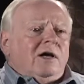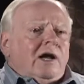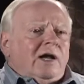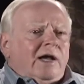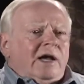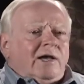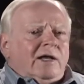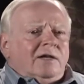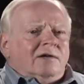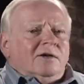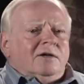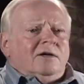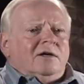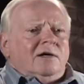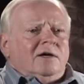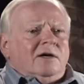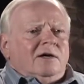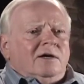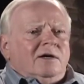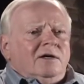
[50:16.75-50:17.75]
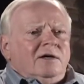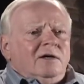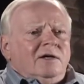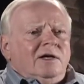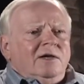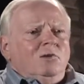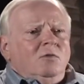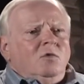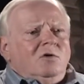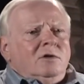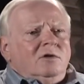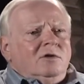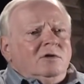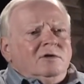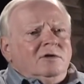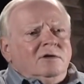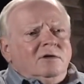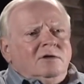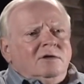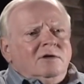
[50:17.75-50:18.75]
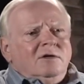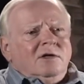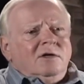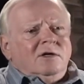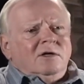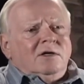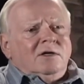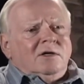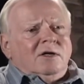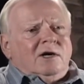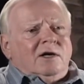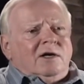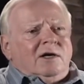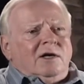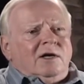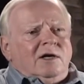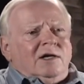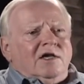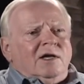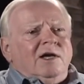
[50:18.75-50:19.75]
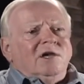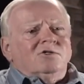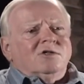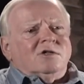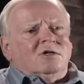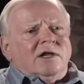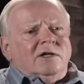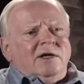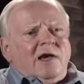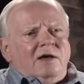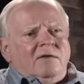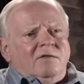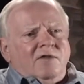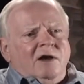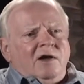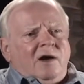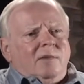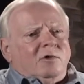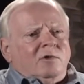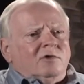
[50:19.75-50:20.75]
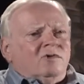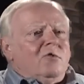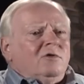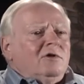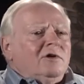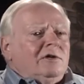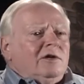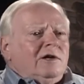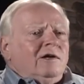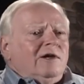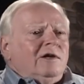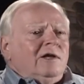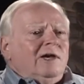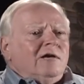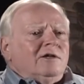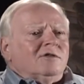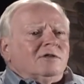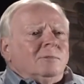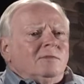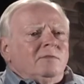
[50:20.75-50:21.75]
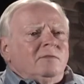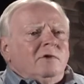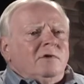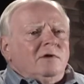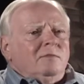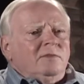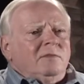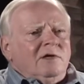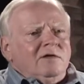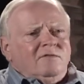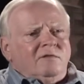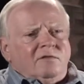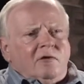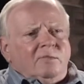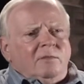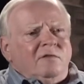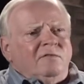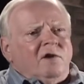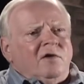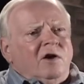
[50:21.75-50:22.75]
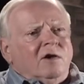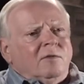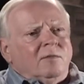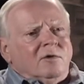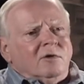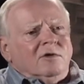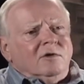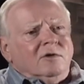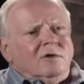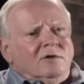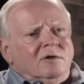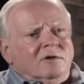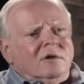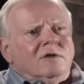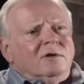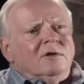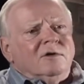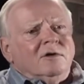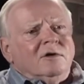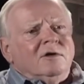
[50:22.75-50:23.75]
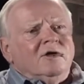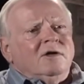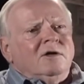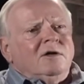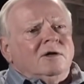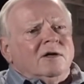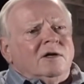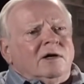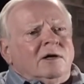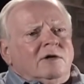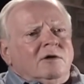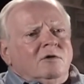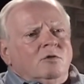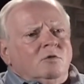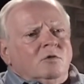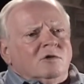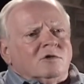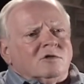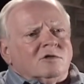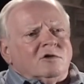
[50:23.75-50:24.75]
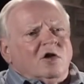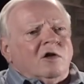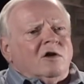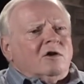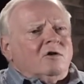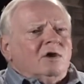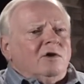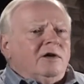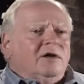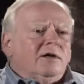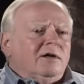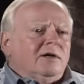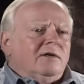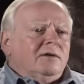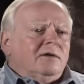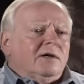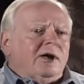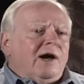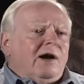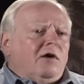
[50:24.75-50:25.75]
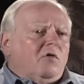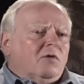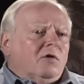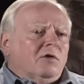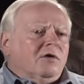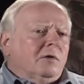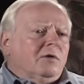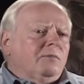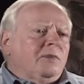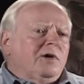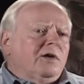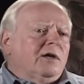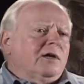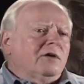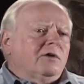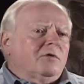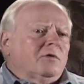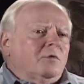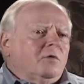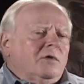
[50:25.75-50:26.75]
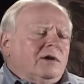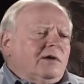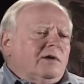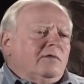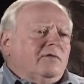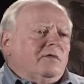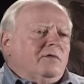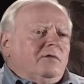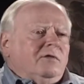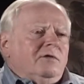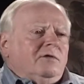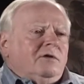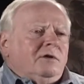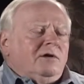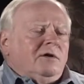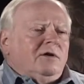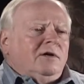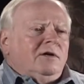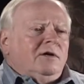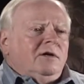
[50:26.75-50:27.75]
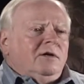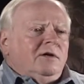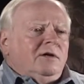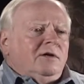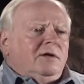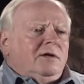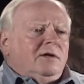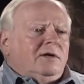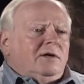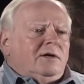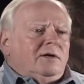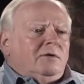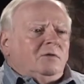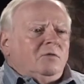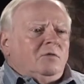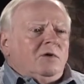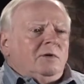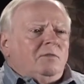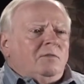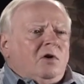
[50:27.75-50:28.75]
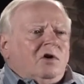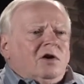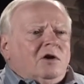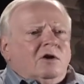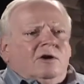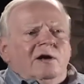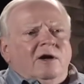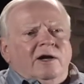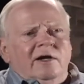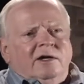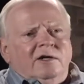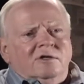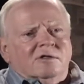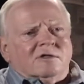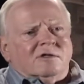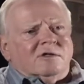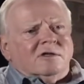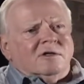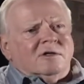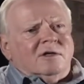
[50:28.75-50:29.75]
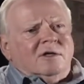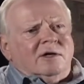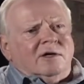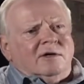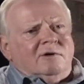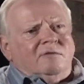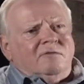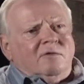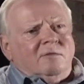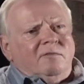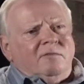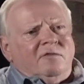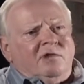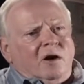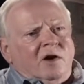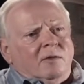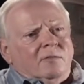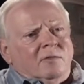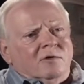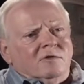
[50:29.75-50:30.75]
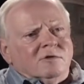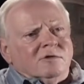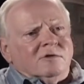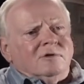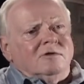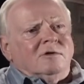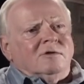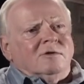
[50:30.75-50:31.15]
And uh, he would uh, occasionally have the opportunity to get some meat from a farmer uh, who was slaughtering a cow or a pig or whatever. Uh, we bought our eggs uh, from farmers.